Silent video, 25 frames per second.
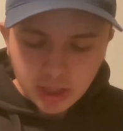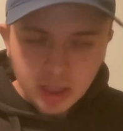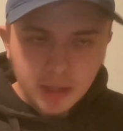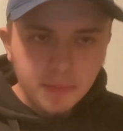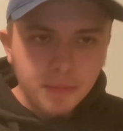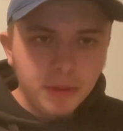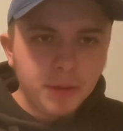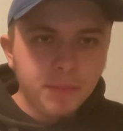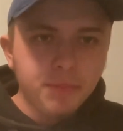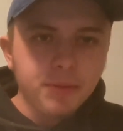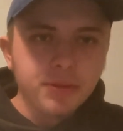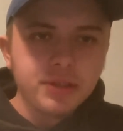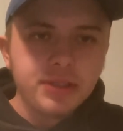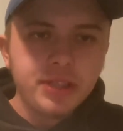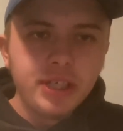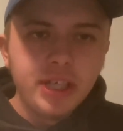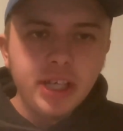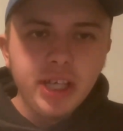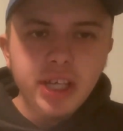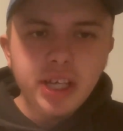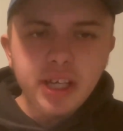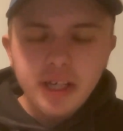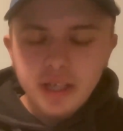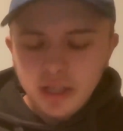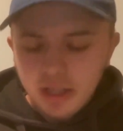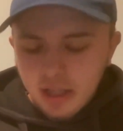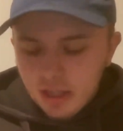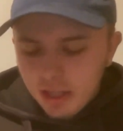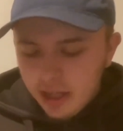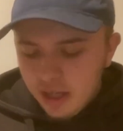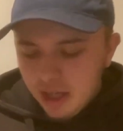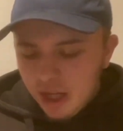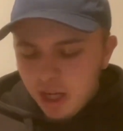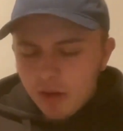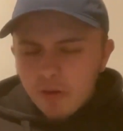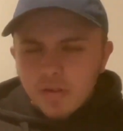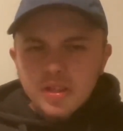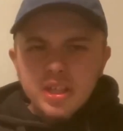Maple City.
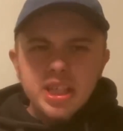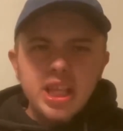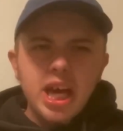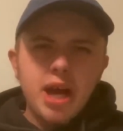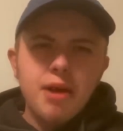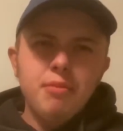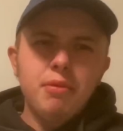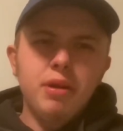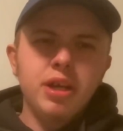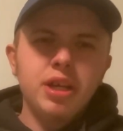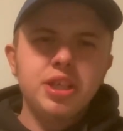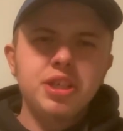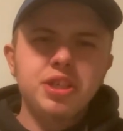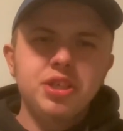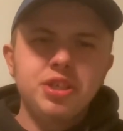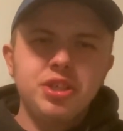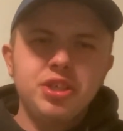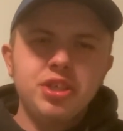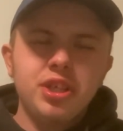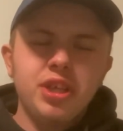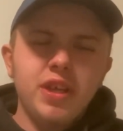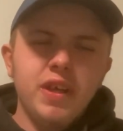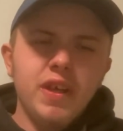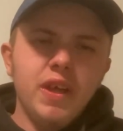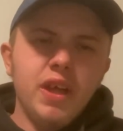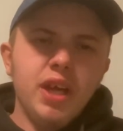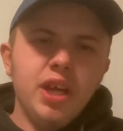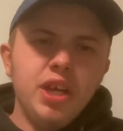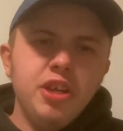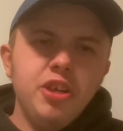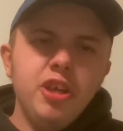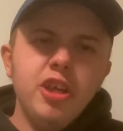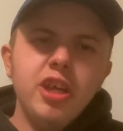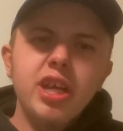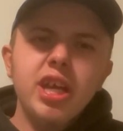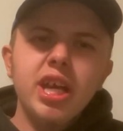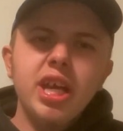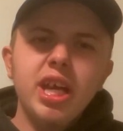It wasn't that much.
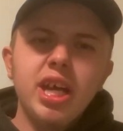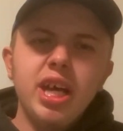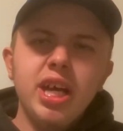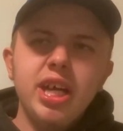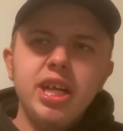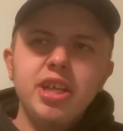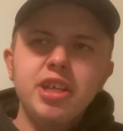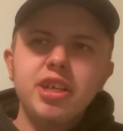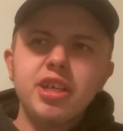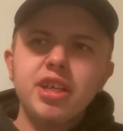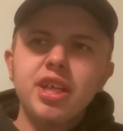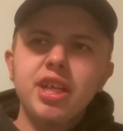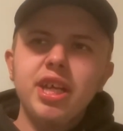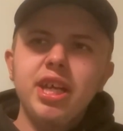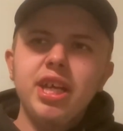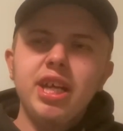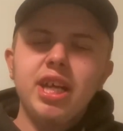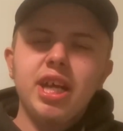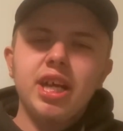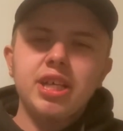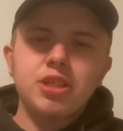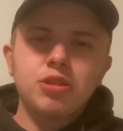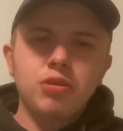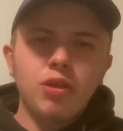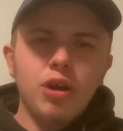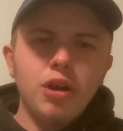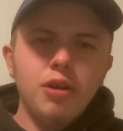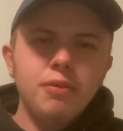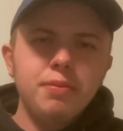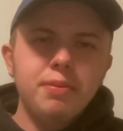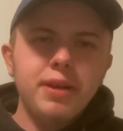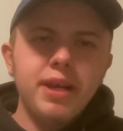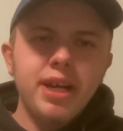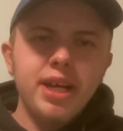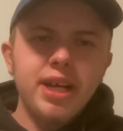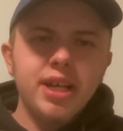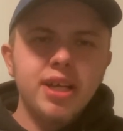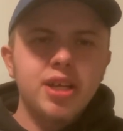You get you can get a 12
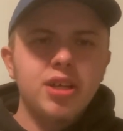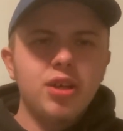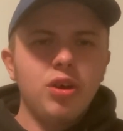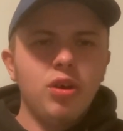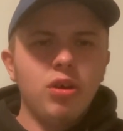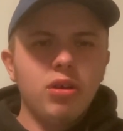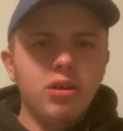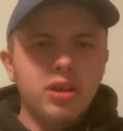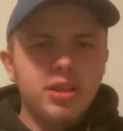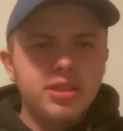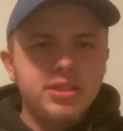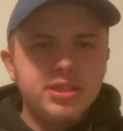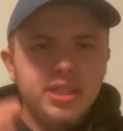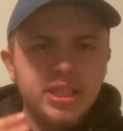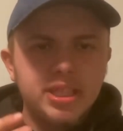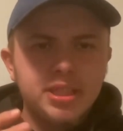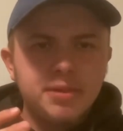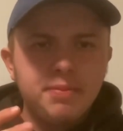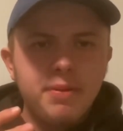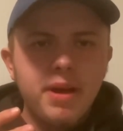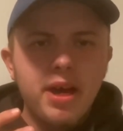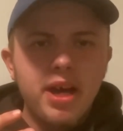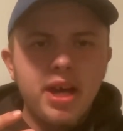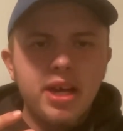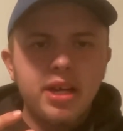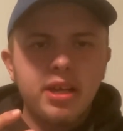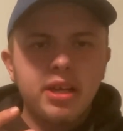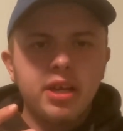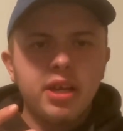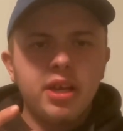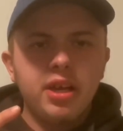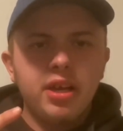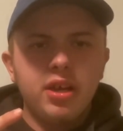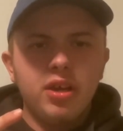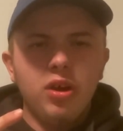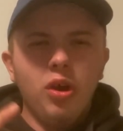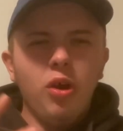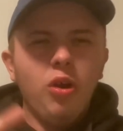pack or a six pack,
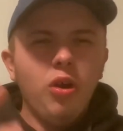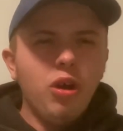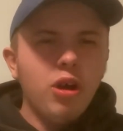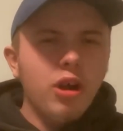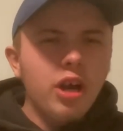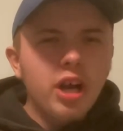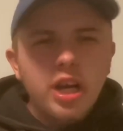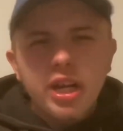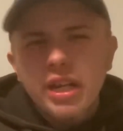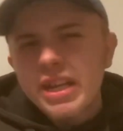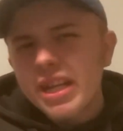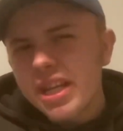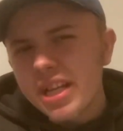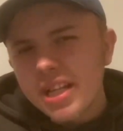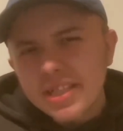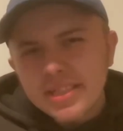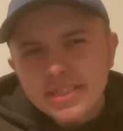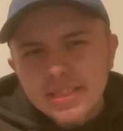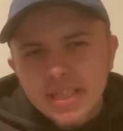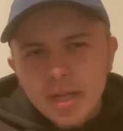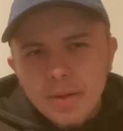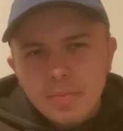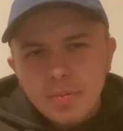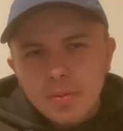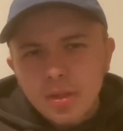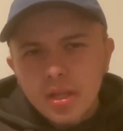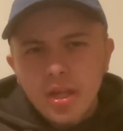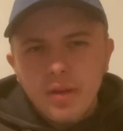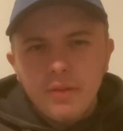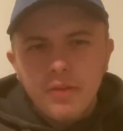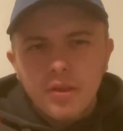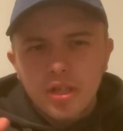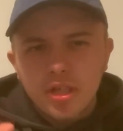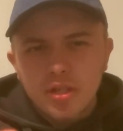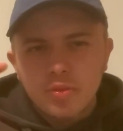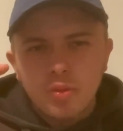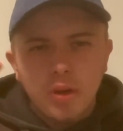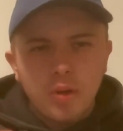or you get separately if
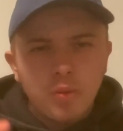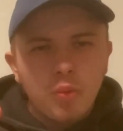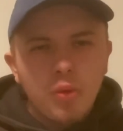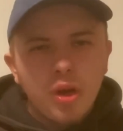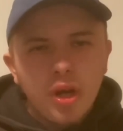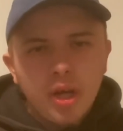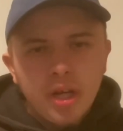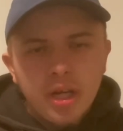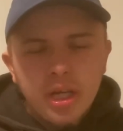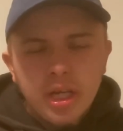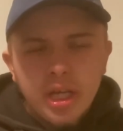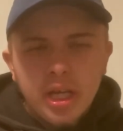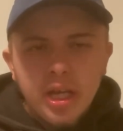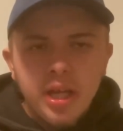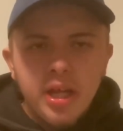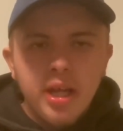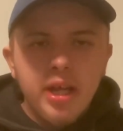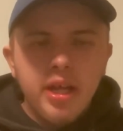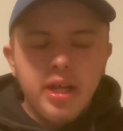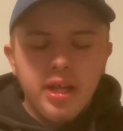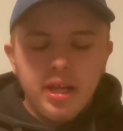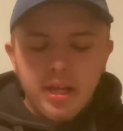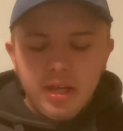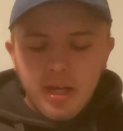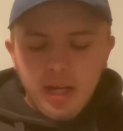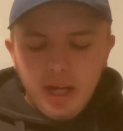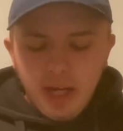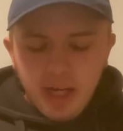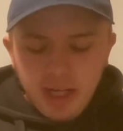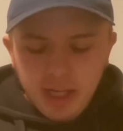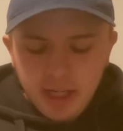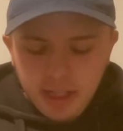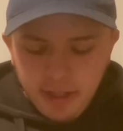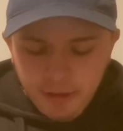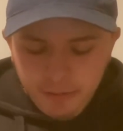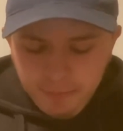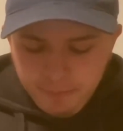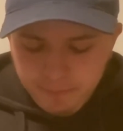you just want one.
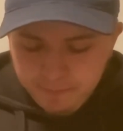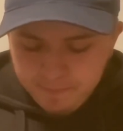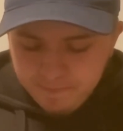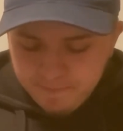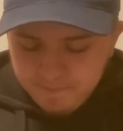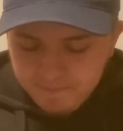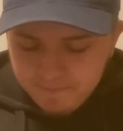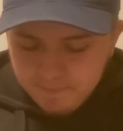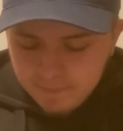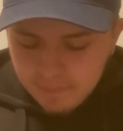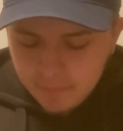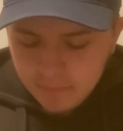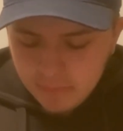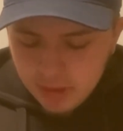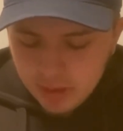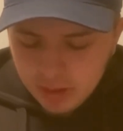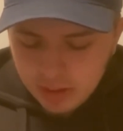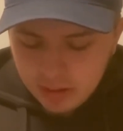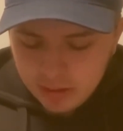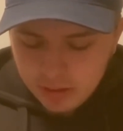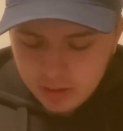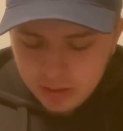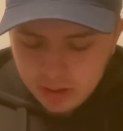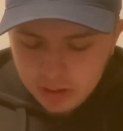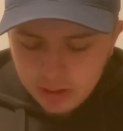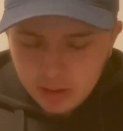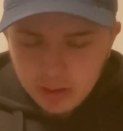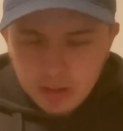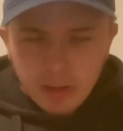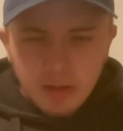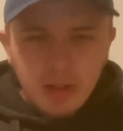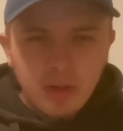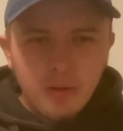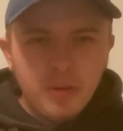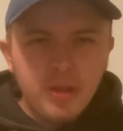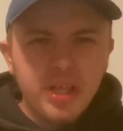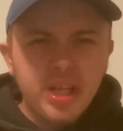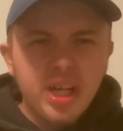Um,
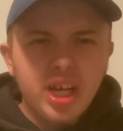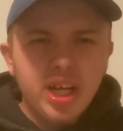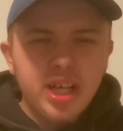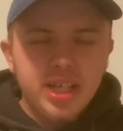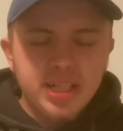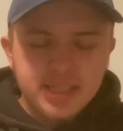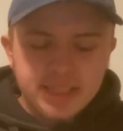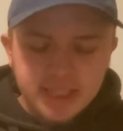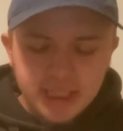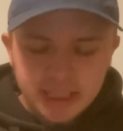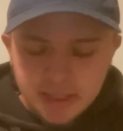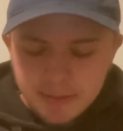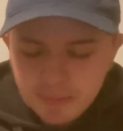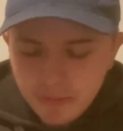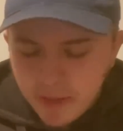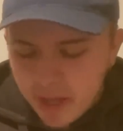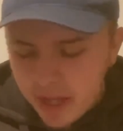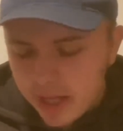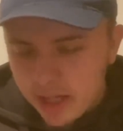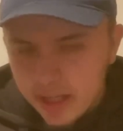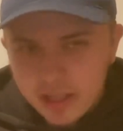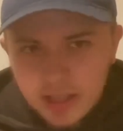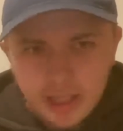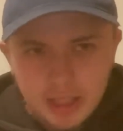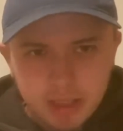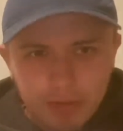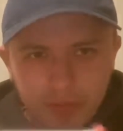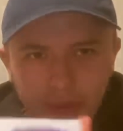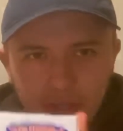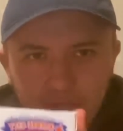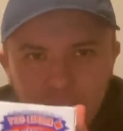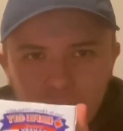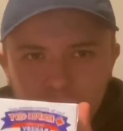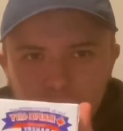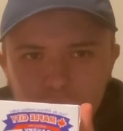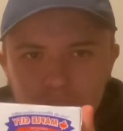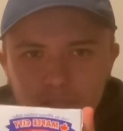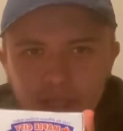we got a six pack. That's what
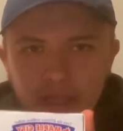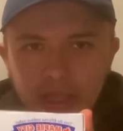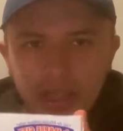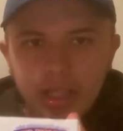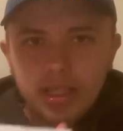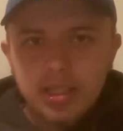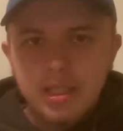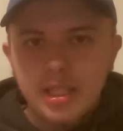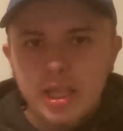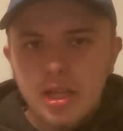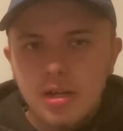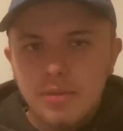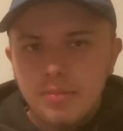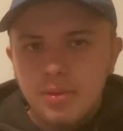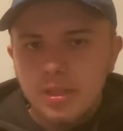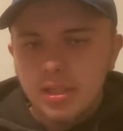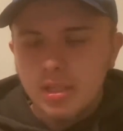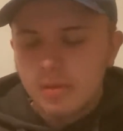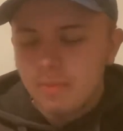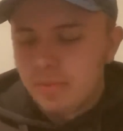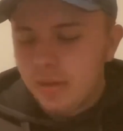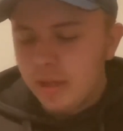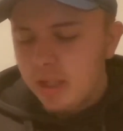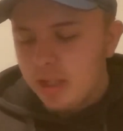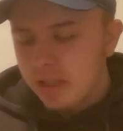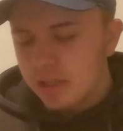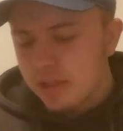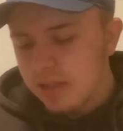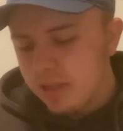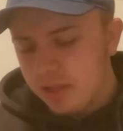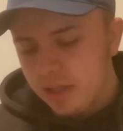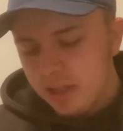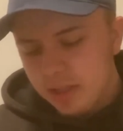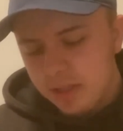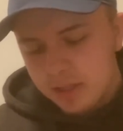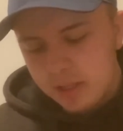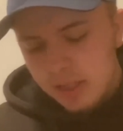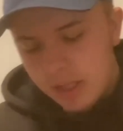it looks. That's how big the box
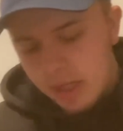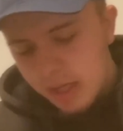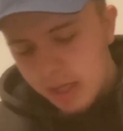is,